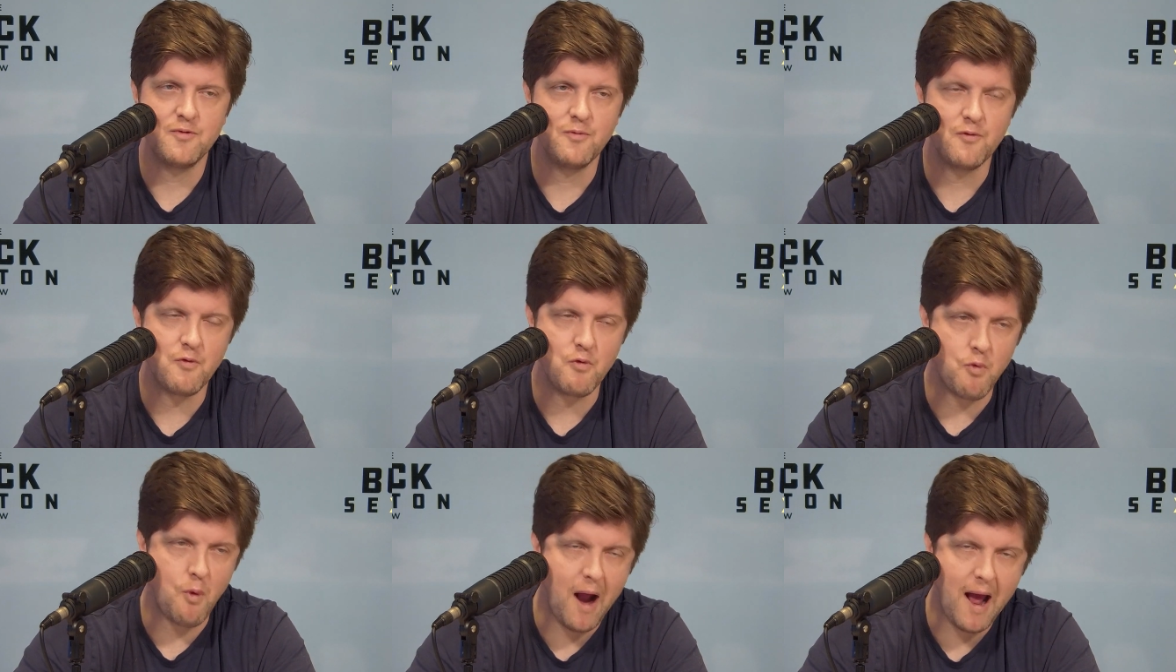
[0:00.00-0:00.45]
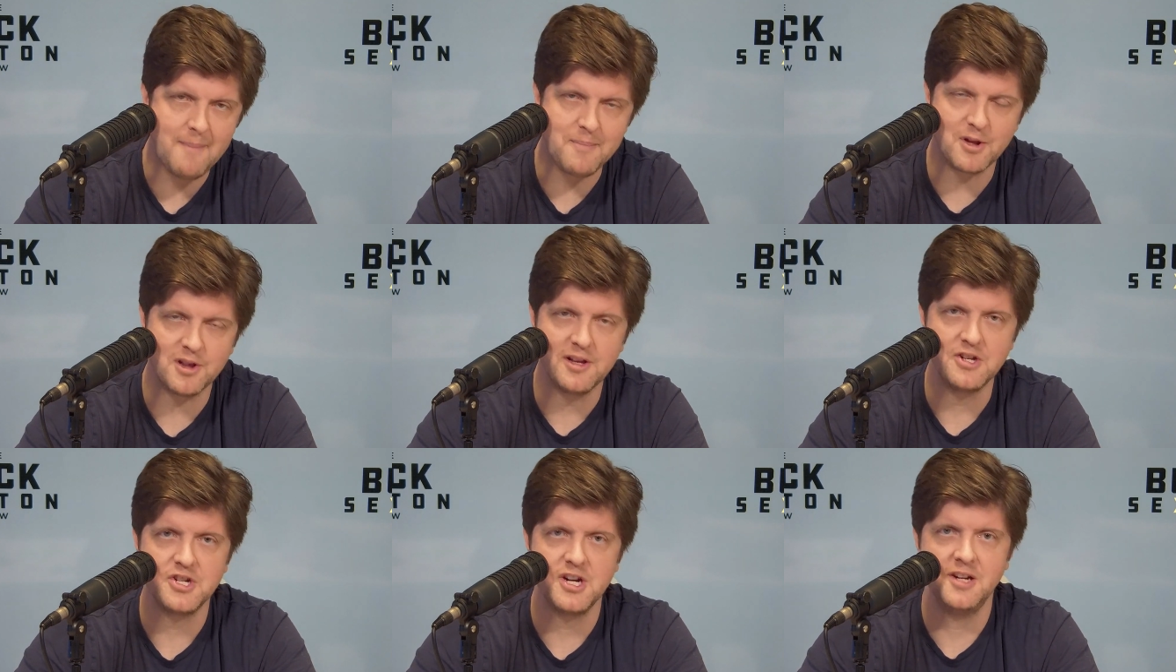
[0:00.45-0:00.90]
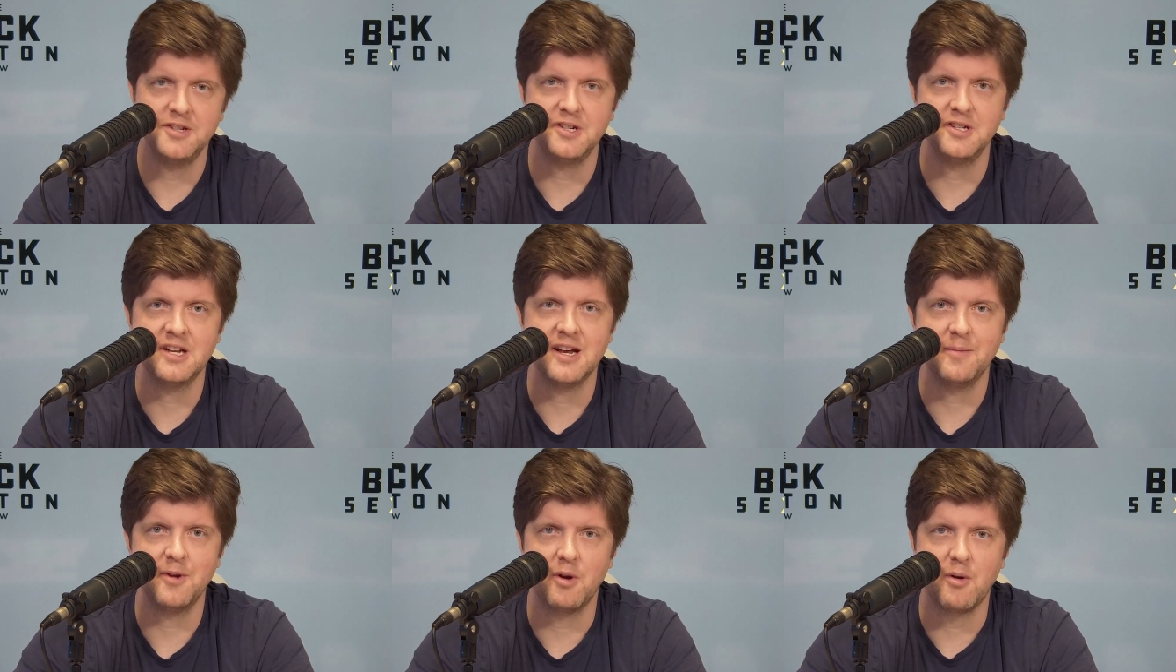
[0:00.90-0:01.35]
rapidly changing
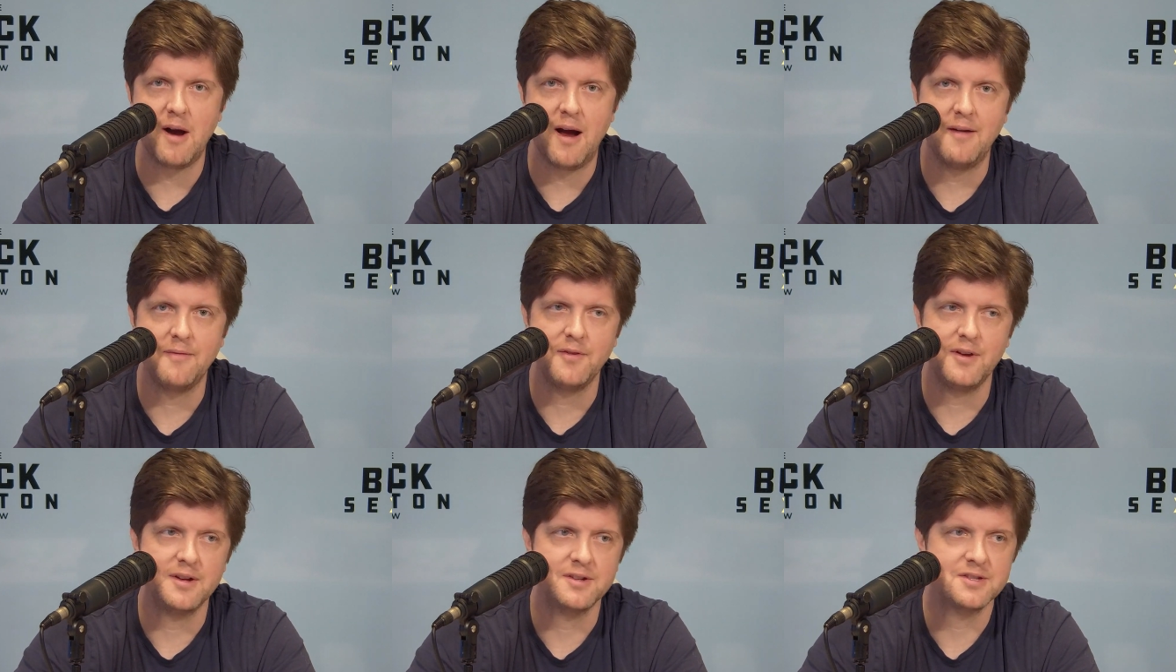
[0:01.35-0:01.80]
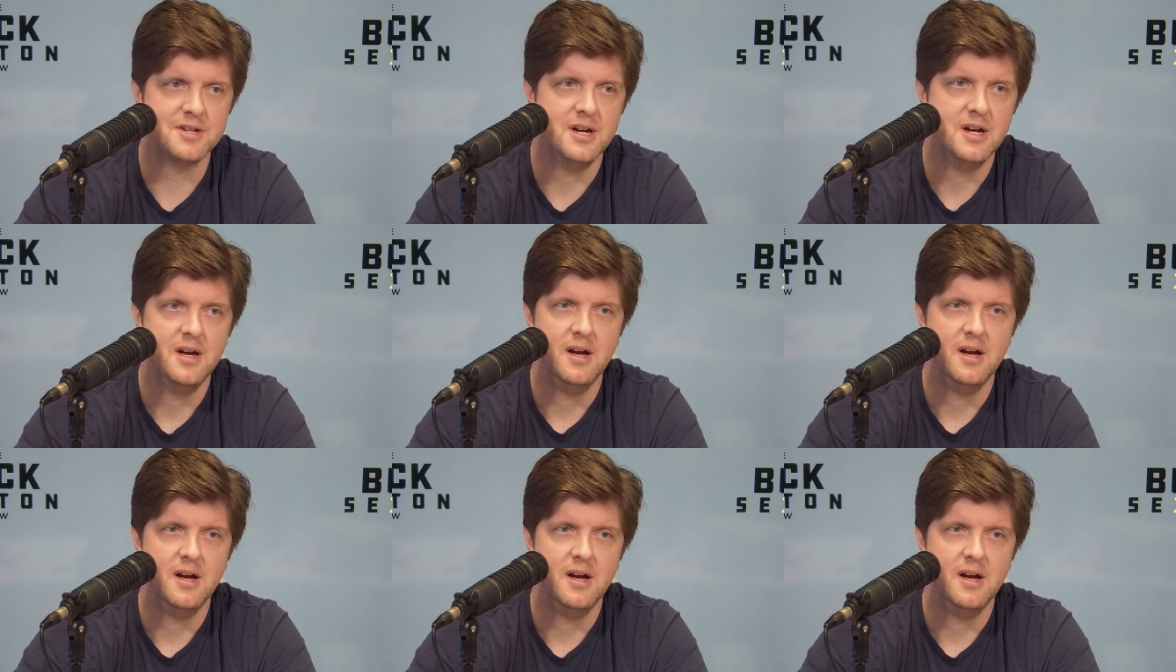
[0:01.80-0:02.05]
demographics.